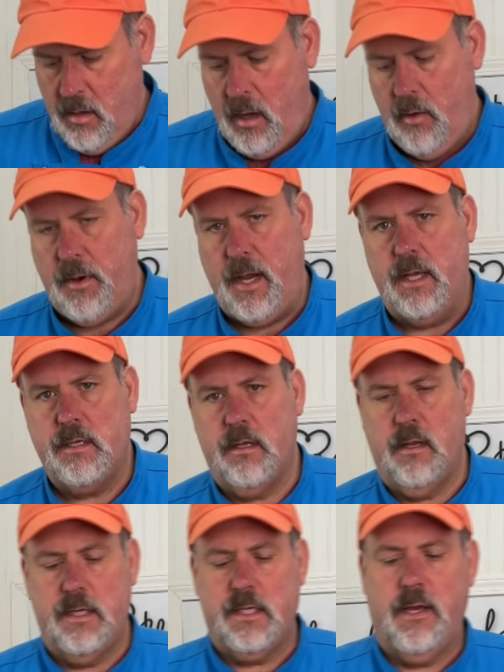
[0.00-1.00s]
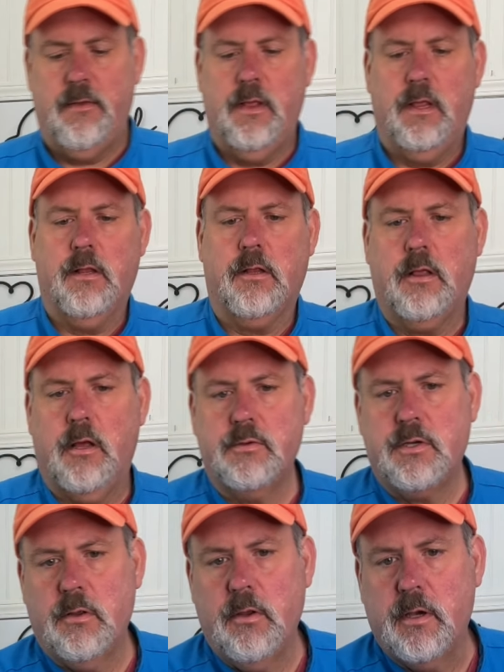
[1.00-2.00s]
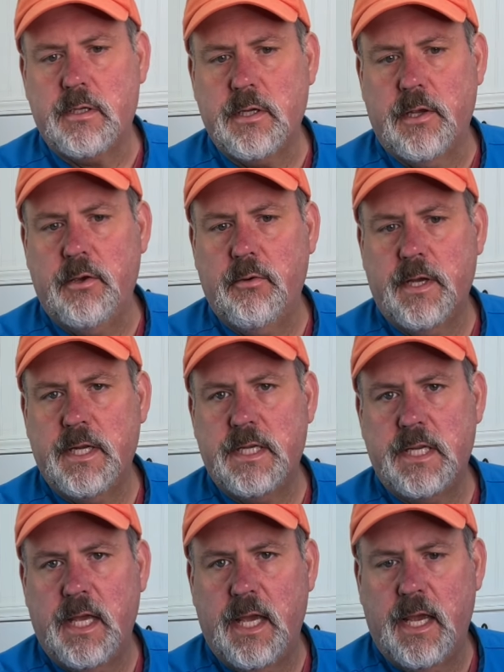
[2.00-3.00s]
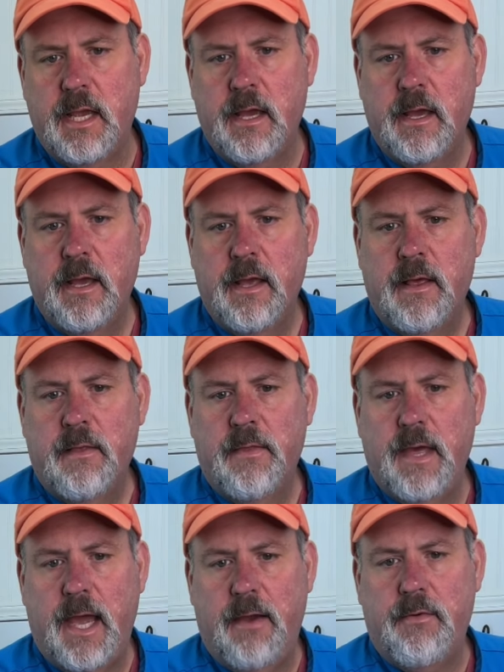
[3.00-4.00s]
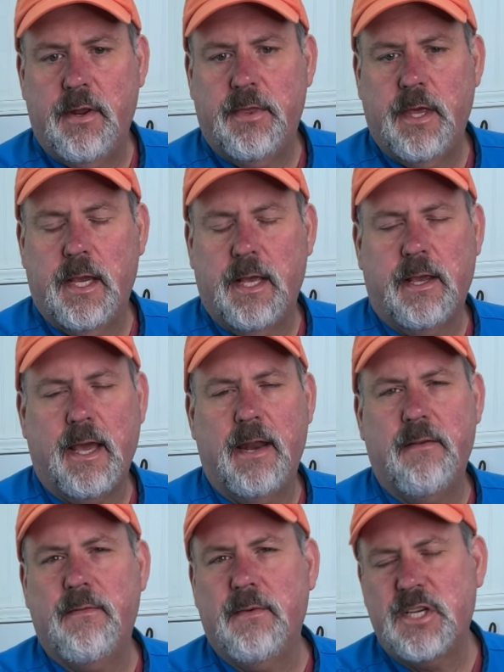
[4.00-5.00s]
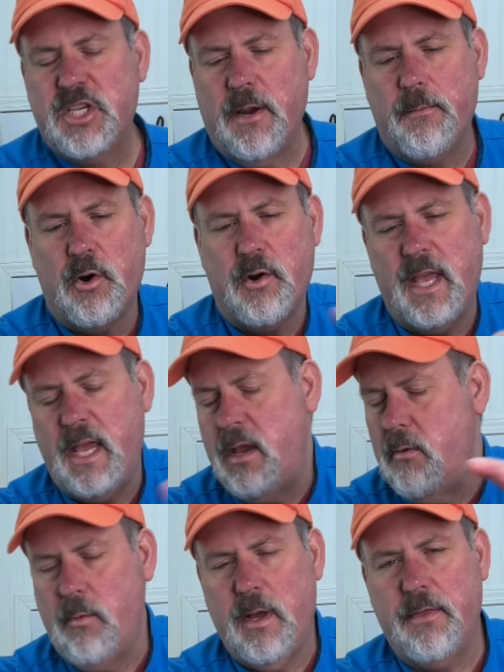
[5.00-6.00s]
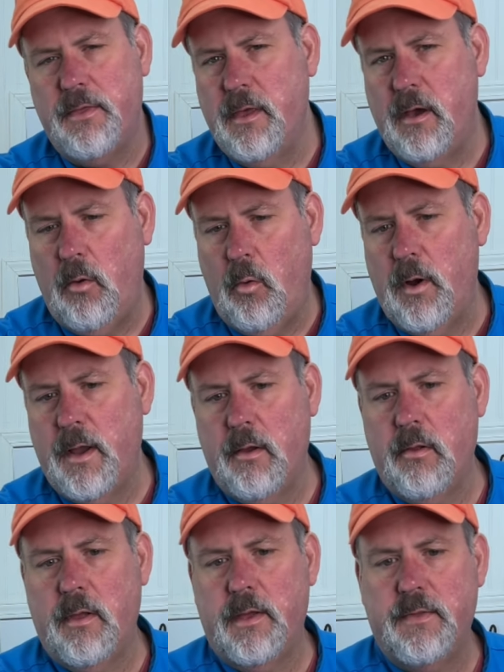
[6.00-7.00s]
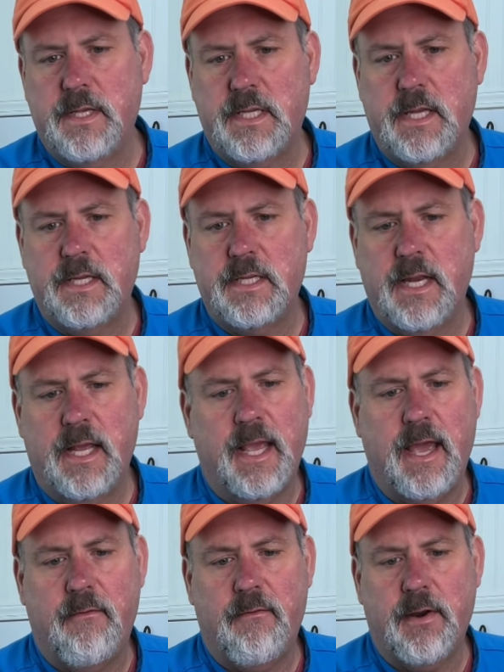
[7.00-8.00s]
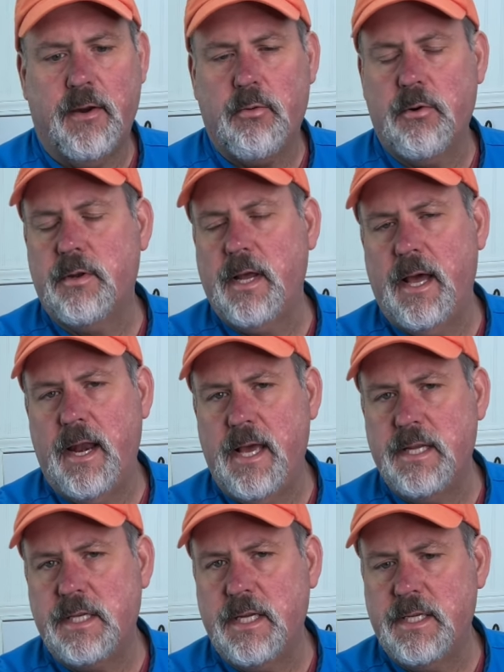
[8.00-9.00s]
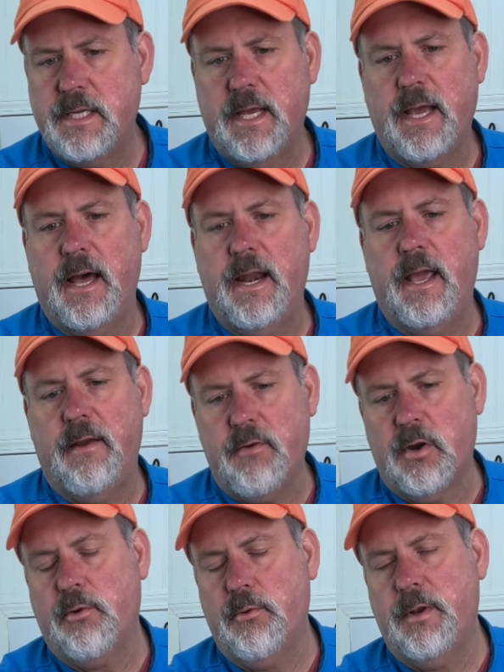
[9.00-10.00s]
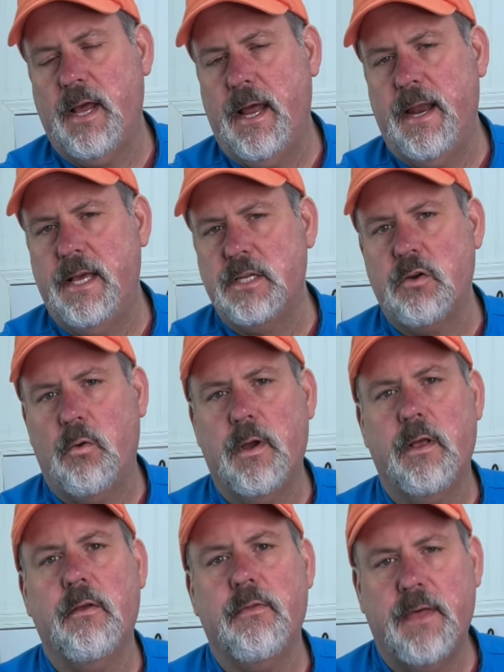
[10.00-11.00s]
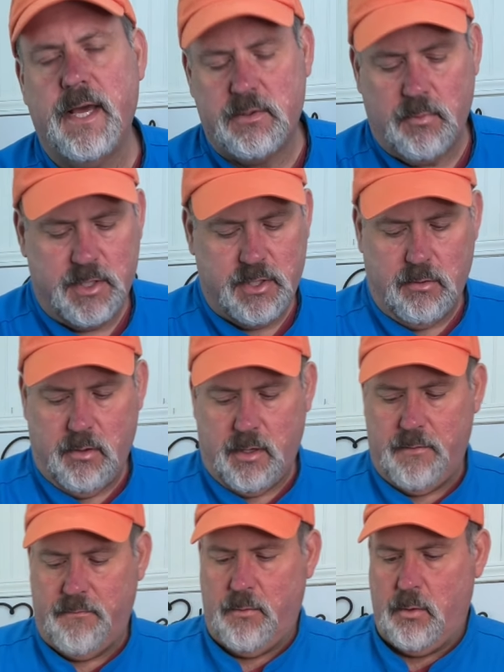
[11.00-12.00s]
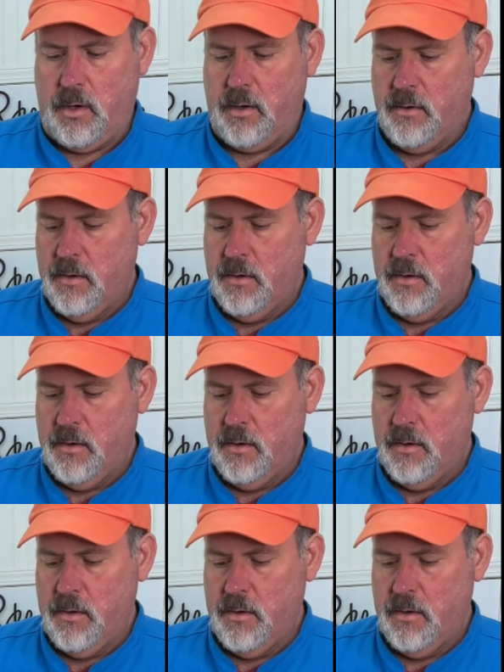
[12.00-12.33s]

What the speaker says: Okay, so let's get a little closer look so you can see that everything is kind of shimmery with the oil and the seasoning. Every crouton has seasoning on it. Every crouton has oil. That's what you're looking for.